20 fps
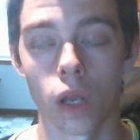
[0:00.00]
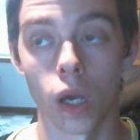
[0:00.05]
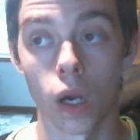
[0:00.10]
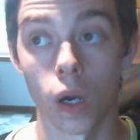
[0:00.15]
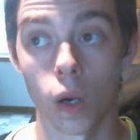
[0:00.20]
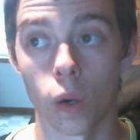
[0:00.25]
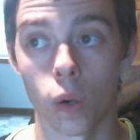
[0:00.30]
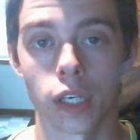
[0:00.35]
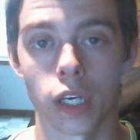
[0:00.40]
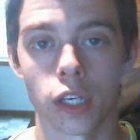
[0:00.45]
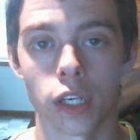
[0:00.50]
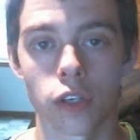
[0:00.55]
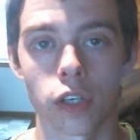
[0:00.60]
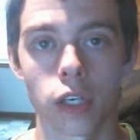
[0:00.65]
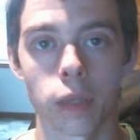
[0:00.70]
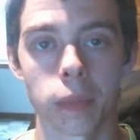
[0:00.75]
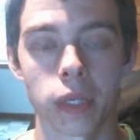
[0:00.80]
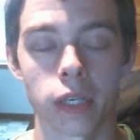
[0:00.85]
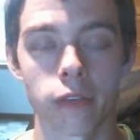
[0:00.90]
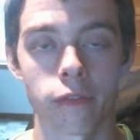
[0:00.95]
No. Can you
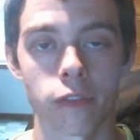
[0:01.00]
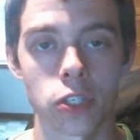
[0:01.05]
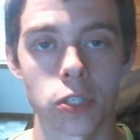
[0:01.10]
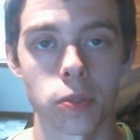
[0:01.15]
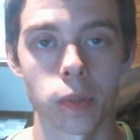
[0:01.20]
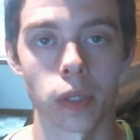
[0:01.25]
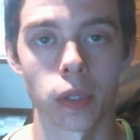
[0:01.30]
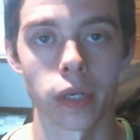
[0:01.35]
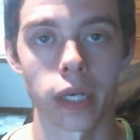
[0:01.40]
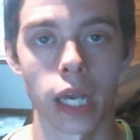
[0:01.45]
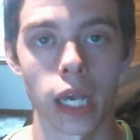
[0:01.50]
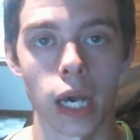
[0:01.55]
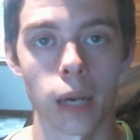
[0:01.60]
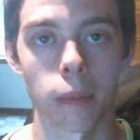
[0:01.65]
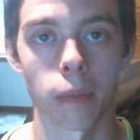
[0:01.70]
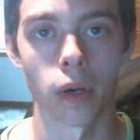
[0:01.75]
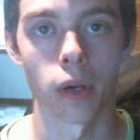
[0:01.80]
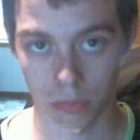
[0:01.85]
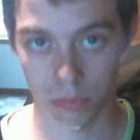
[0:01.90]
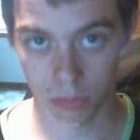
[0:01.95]
give me invisibility
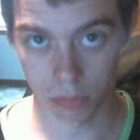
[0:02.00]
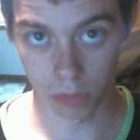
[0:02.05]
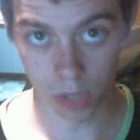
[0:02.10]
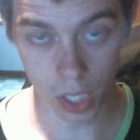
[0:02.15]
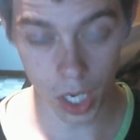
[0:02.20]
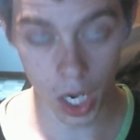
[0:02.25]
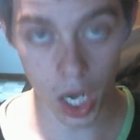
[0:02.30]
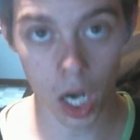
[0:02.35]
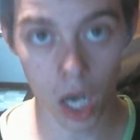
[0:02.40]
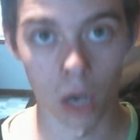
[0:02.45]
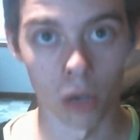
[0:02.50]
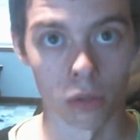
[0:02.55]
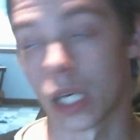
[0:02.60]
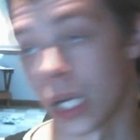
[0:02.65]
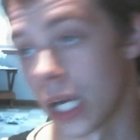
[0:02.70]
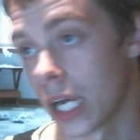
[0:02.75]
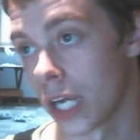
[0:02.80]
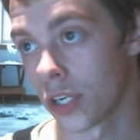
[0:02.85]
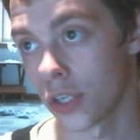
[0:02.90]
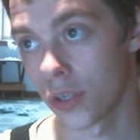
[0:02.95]
gamma? No.
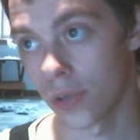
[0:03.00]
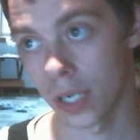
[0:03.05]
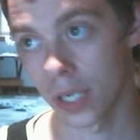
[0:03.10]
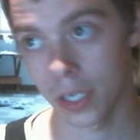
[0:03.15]
Can I do